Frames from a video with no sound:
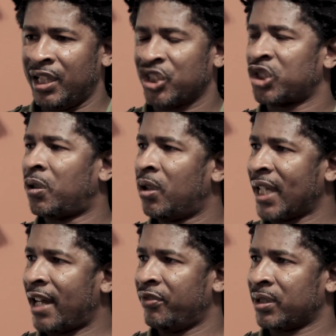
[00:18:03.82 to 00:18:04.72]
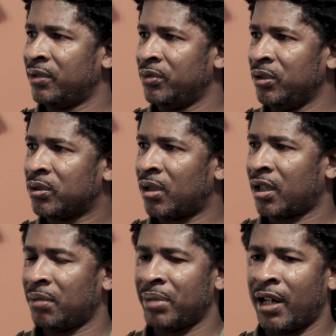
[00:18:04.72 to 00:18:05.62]
a strong African, when you
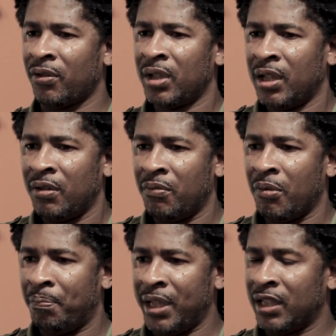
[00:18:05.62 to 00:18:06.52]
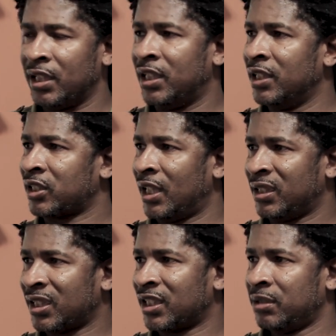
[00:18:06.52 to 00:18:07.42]
talk about being against a
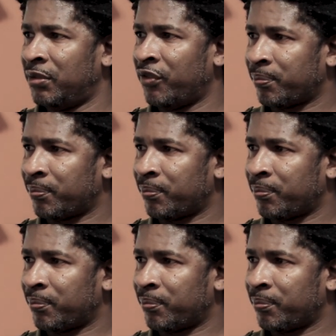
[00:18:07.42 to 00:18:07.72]
system of